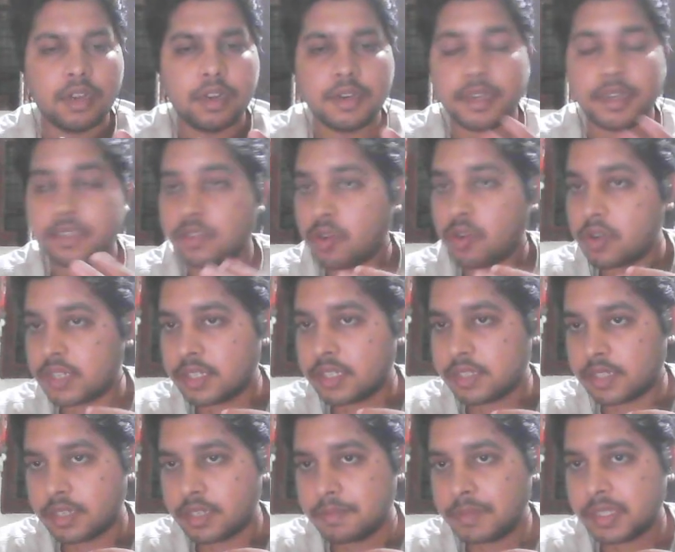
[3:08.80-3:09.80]
Dassault
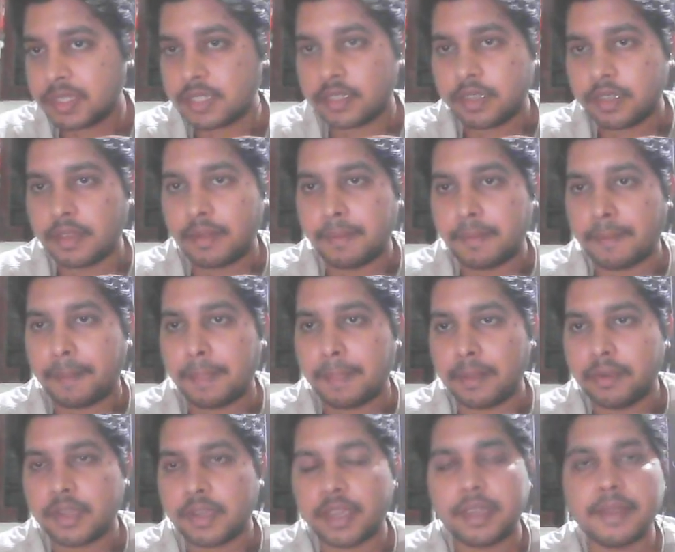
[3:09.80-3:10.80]
Systems.
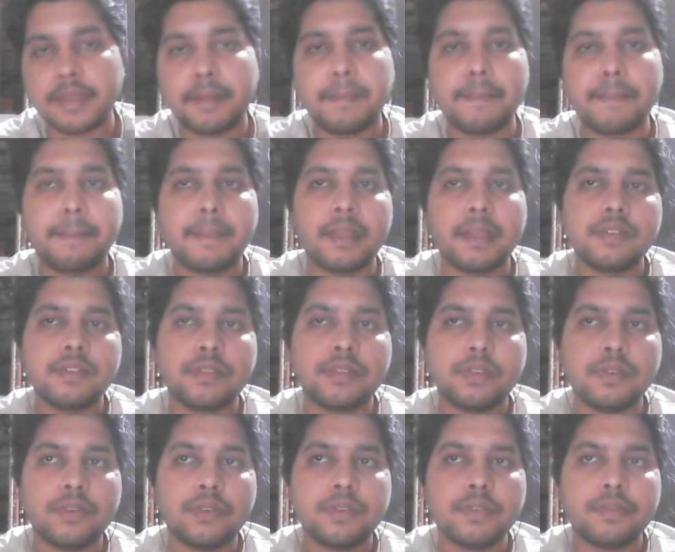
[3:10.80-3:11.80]
Okay,
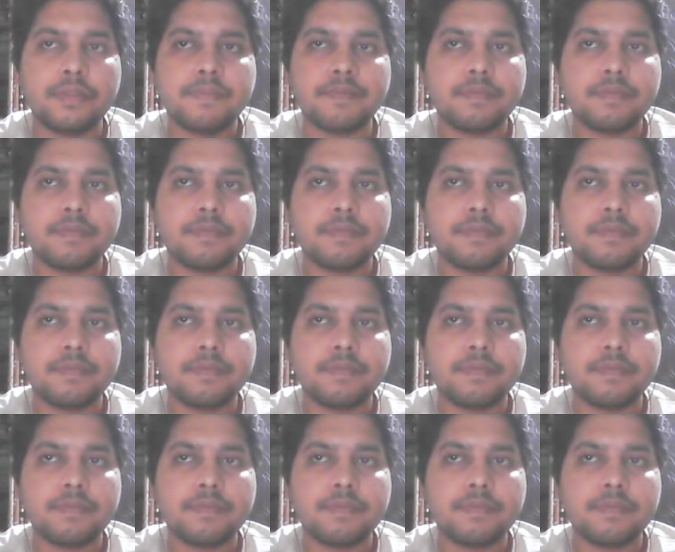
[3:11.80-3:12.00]
so